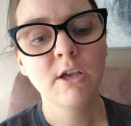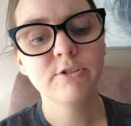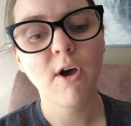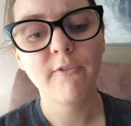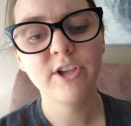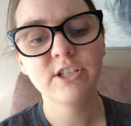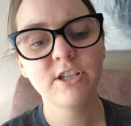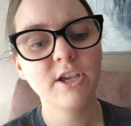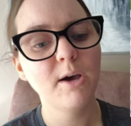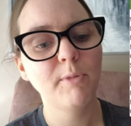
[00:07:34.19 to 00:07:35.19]
So
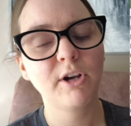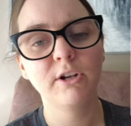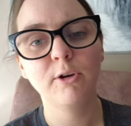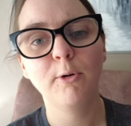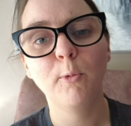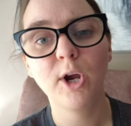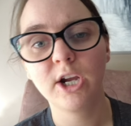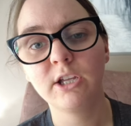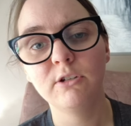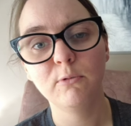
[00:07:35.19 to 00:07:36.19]
obviously I'm not going to go to
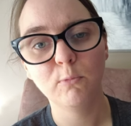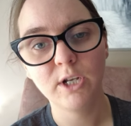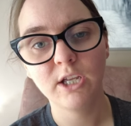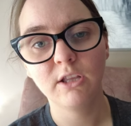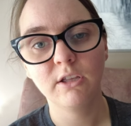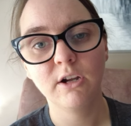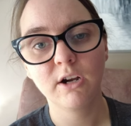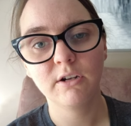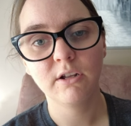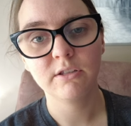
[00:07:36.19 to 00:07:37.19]
work and do weeding in the
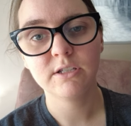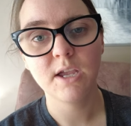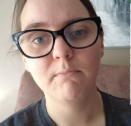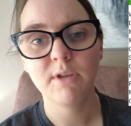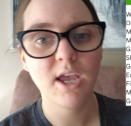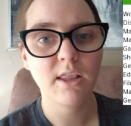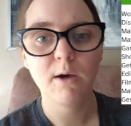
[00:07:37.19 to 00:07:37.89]
garden on the same day.